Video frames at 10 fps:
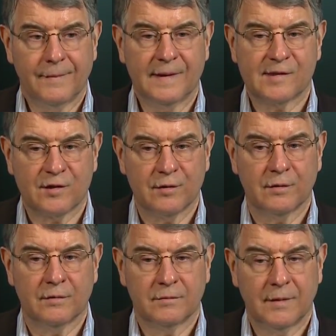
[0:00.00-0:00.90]
That's
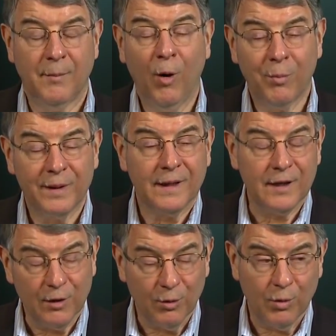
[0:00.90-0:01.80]
true. I'm hoping
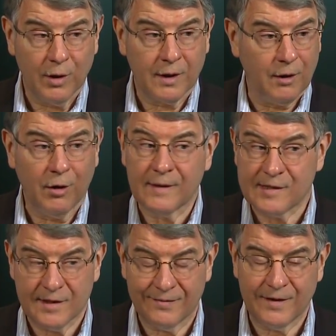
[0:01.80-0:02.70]
that your work, all the
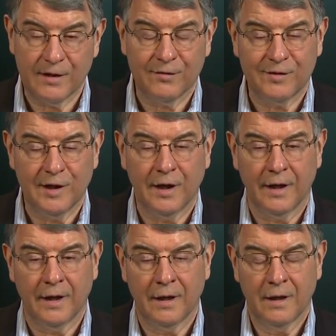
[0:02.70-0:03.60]
stuff that you've
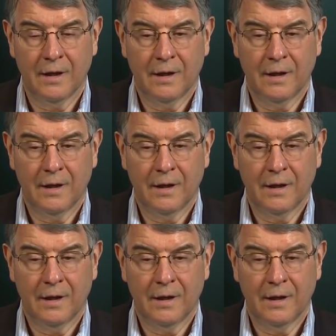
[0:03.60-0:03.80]
done,